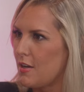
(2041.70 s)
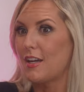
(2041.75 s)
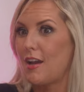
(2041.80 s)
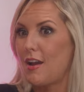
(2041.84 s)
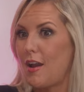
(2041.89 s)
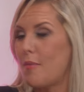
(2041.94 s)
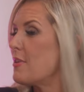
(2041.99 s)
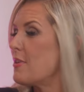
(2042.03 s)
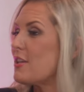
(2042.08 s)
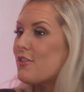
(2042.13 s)

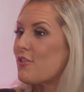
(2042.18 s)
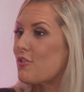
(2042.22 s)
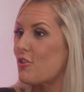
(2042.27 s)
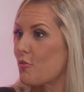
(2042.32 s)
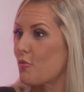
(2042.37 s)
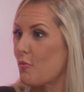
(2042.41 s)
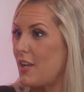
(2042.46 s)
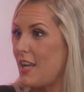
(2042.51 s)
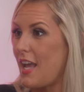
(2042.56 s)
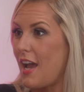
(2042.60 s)
I mean, this is
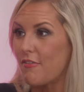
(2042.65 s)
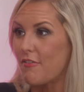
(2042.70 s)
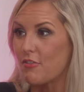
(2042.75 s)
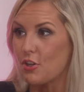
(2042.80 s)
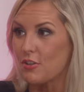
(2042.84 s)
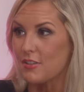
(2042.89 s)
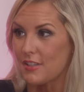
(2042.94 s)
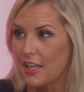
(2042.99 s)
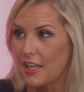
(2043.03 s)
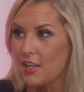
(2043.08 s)
3.5
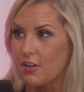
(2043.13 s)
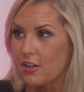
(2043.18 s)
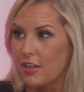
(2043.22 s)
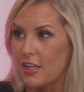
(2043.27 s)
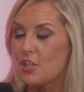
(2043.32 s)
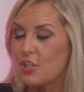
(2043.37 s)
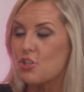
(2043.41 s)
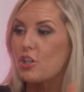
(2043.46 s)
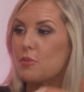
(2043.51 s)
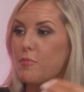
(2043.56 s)
years later.
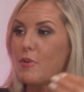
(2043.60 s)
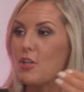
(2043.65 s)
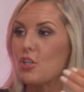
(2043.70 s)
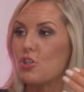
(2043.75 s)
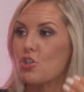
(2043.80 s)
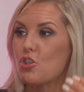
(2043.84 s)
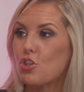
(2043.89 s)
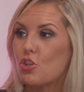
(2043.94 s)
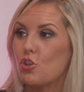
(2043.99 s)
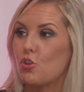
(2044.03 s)
It took me
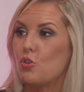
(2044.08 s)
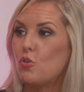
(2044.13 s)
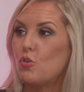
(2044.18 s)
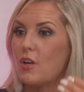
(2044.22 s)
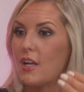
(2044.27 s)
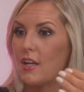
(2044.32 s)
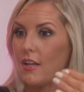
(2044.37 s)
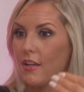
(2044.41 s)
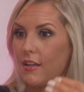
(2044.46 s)
2